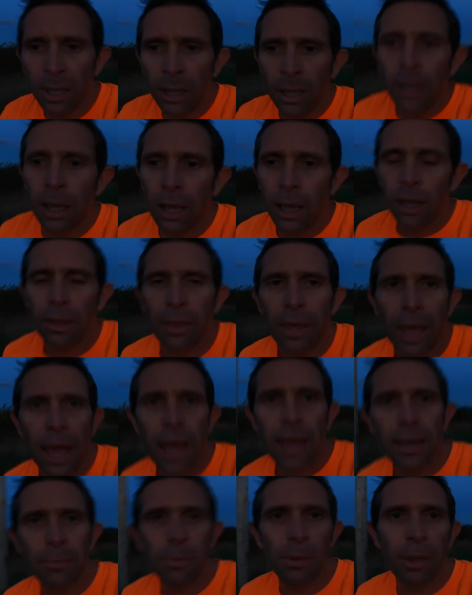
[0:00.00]
they
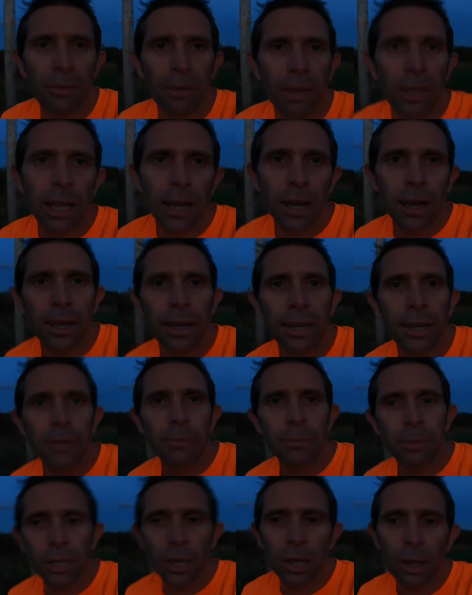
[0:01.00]
had a bit of incline in them,
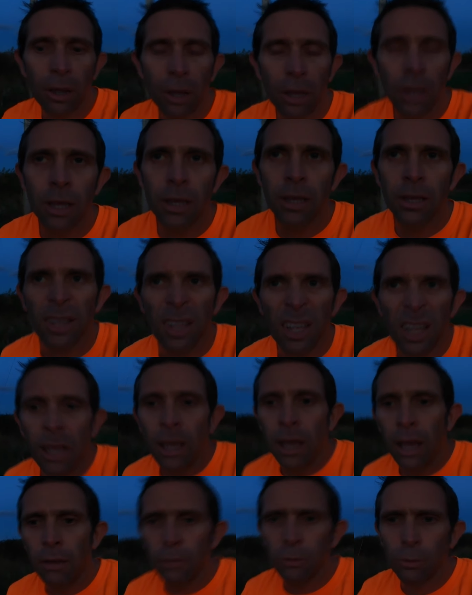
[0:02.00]
so
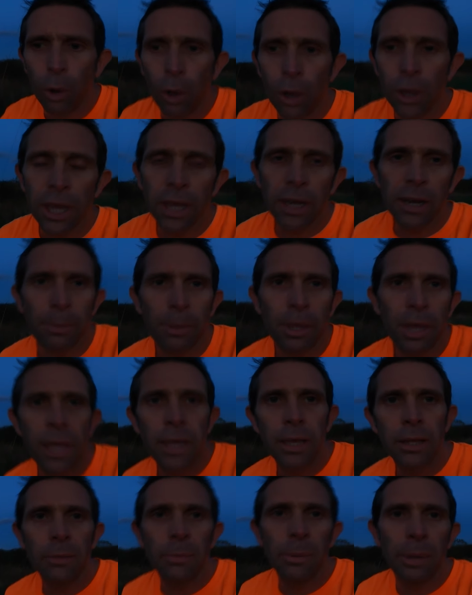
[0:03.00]
I was working up the
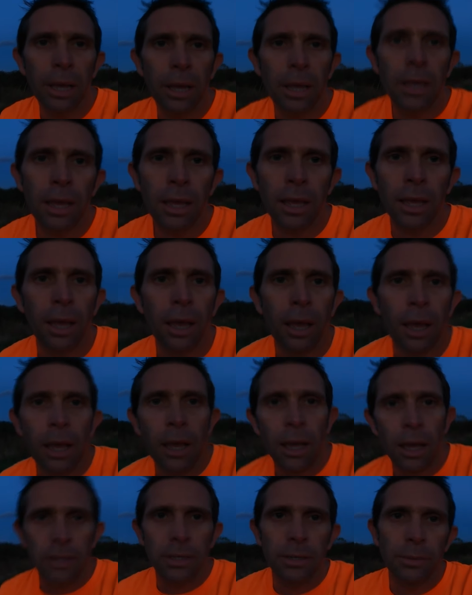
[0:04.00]
hill, but
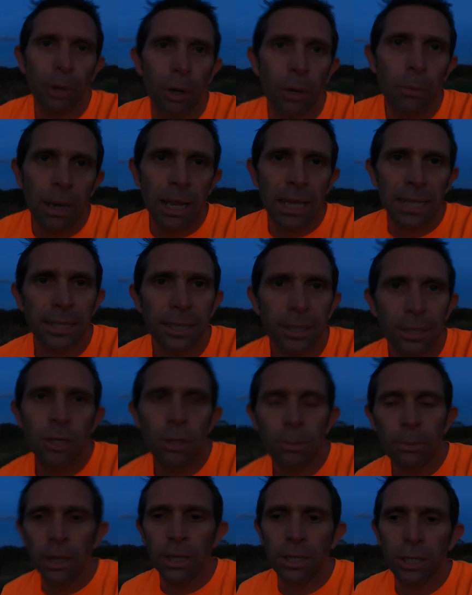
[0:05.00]
I didn't want to blast it too
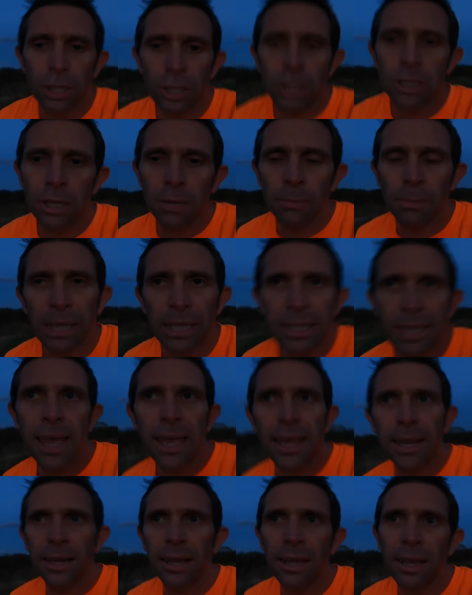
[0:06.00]
much, just to
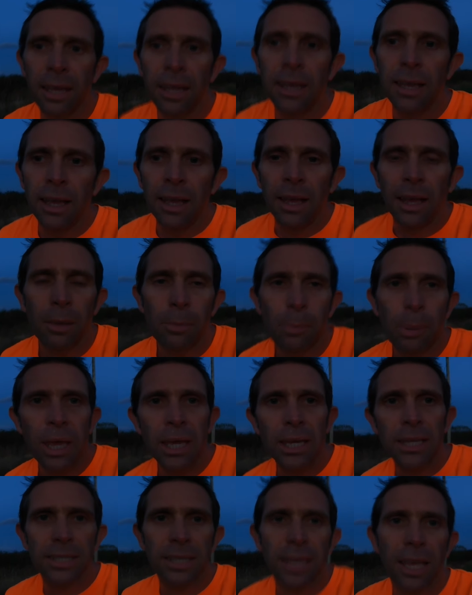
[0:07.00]
maintain a
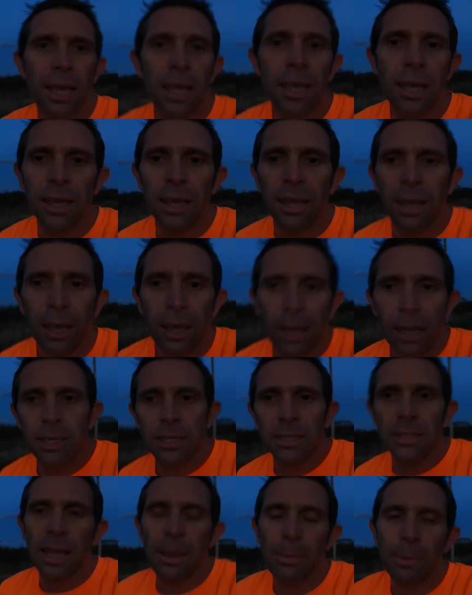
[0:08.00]
pace,
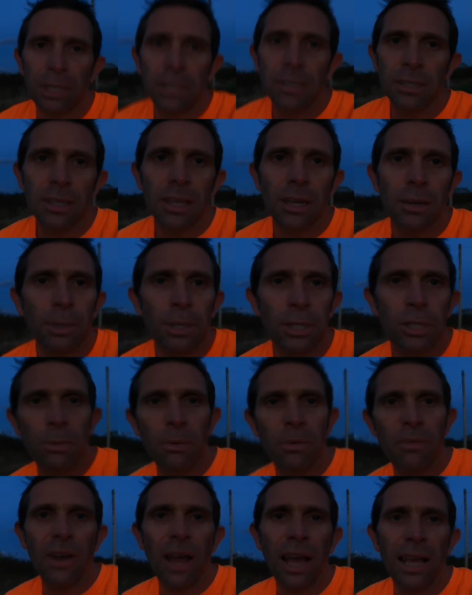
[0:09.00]
as Abingdon's going to be super
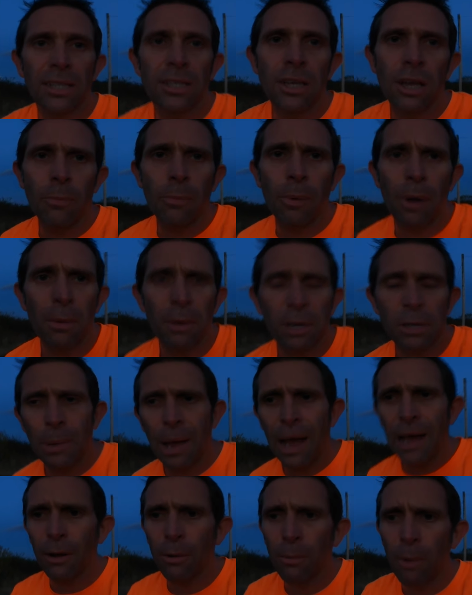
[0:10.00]
flat. So pretty much
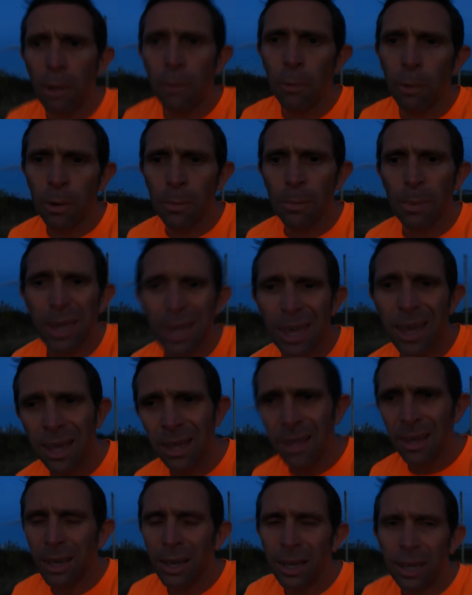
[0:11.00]
bang on where you want to be.
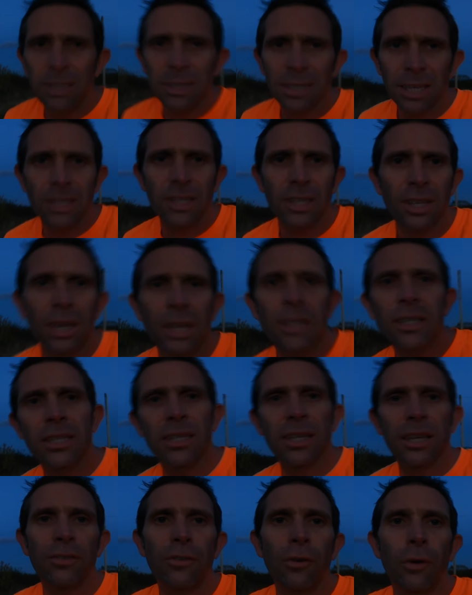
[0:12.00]
6:30 to
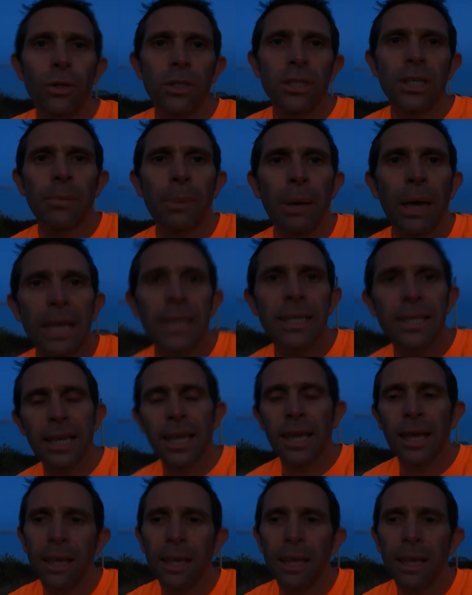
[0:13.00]
6:40 pace,